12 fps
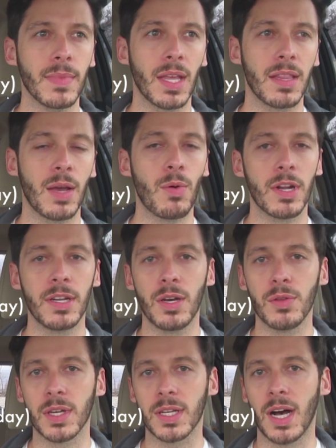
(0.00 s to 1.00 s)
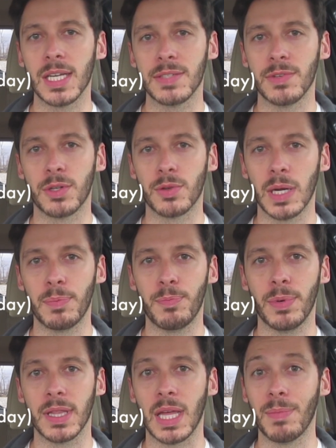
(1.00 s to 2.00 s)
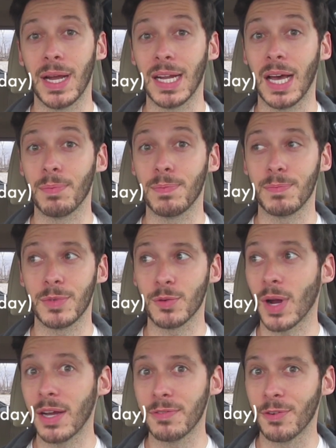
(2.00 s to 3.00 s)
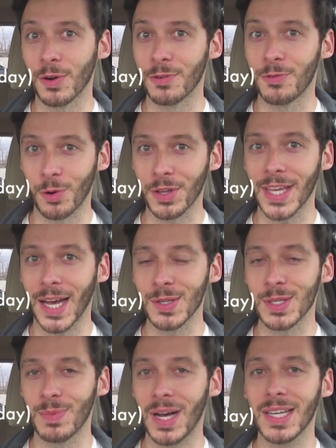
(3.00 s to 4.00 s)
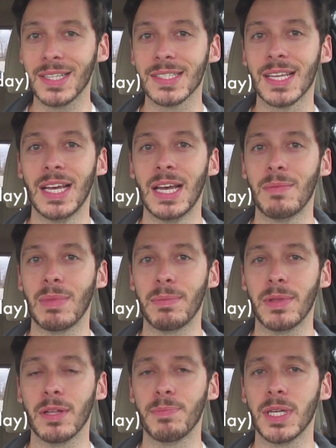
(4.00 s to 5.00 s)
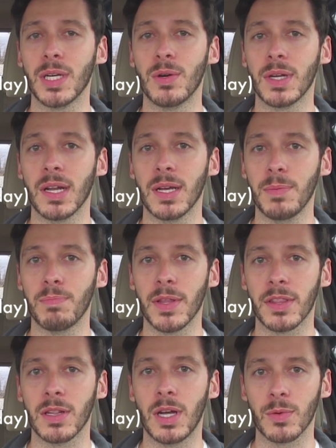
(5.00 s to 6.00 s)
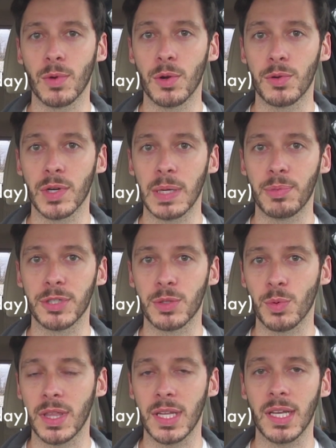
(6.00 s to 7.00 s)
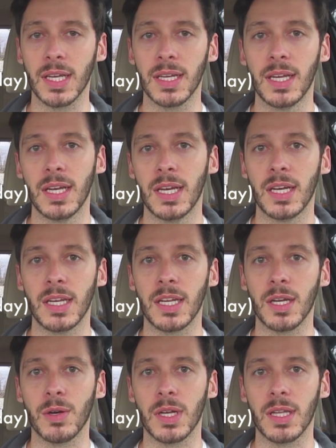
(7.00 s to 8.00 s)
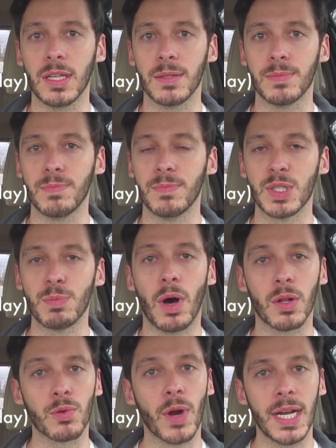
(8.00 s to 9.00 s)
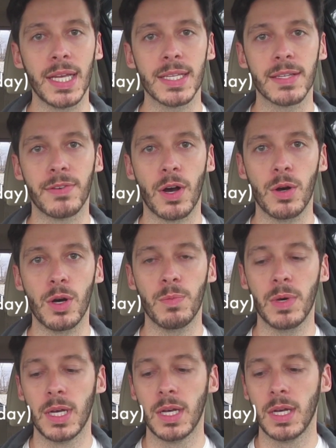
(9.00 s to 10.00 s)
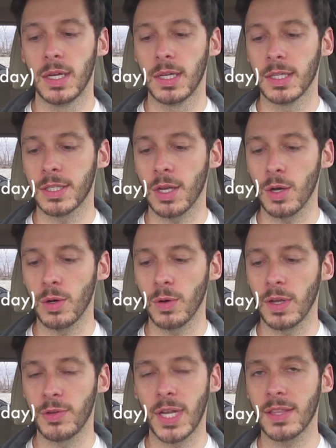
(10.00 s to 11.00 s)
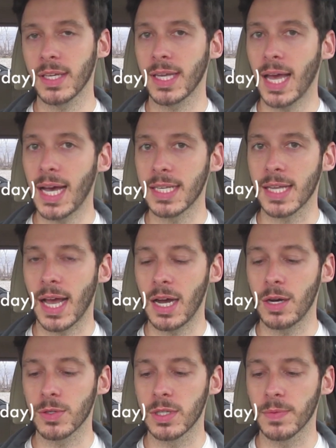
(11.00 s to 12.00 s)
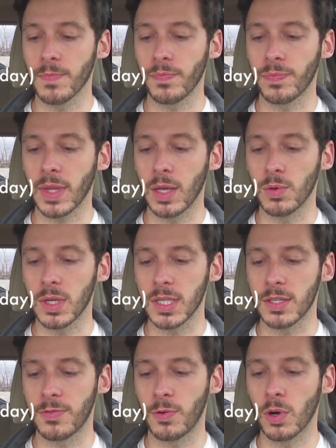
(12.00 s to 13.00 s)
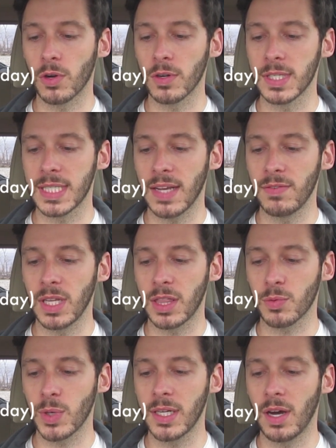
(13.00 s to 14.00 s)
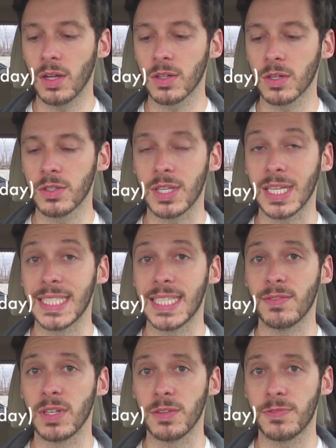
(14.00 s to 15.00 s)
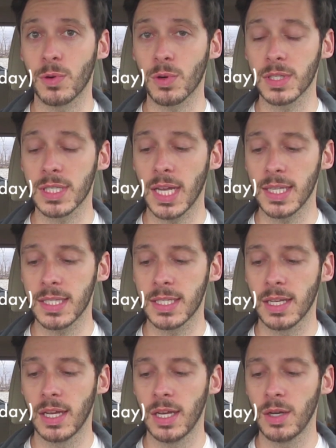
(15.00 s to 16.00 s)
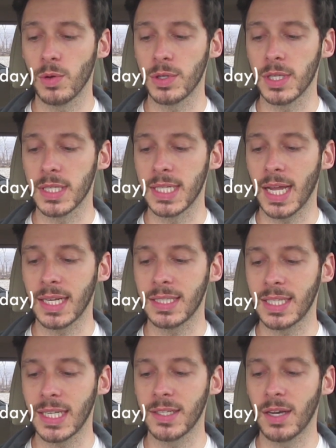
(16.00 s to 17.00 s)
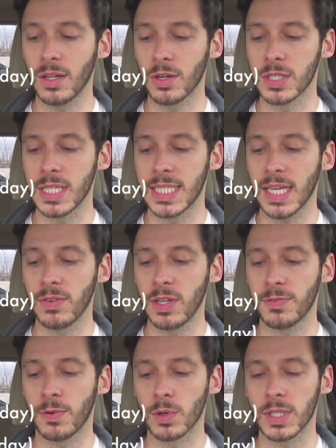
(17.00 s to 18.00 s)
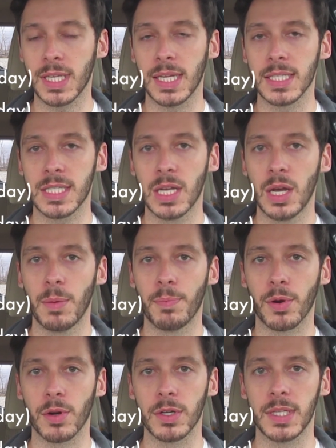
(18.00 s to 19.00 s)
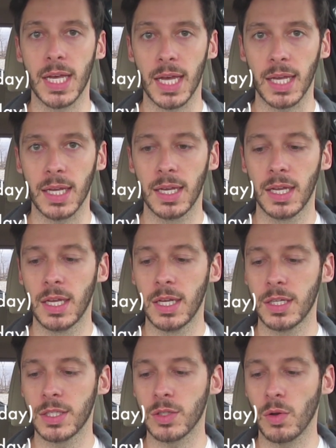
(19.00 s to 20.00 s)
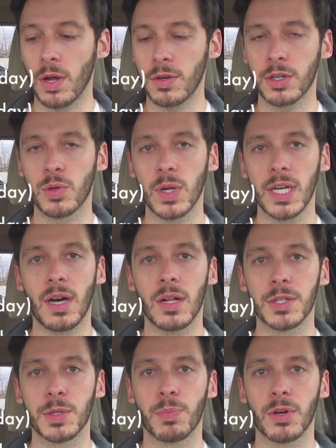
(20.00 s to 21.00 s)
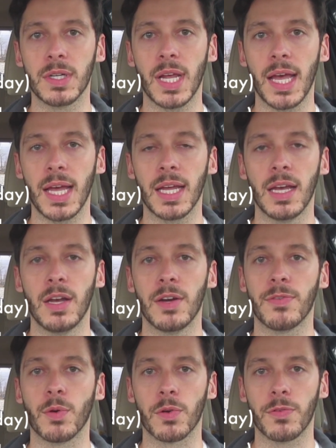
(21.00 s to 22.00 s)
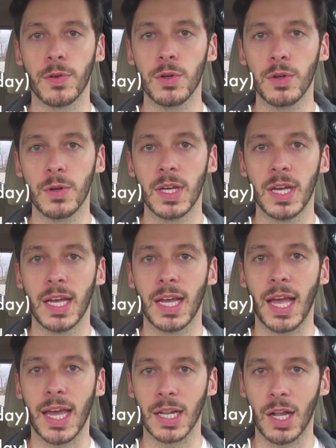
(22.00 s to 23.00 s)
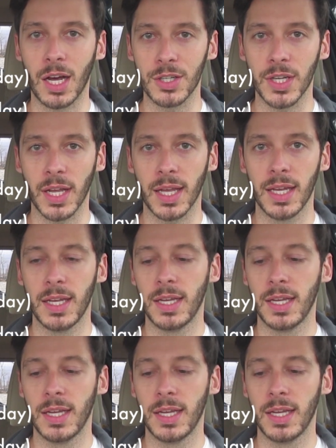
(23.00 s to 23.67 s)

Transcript: they want to know the cost of a trip, but they might not drive for 4,000 miles. Maybe they'll be going on a month-long road trip just within a smaller radius of home. So if you take the gas out, it was $473.74, which is $19.74 per day. So under $20 per day for food and lodging.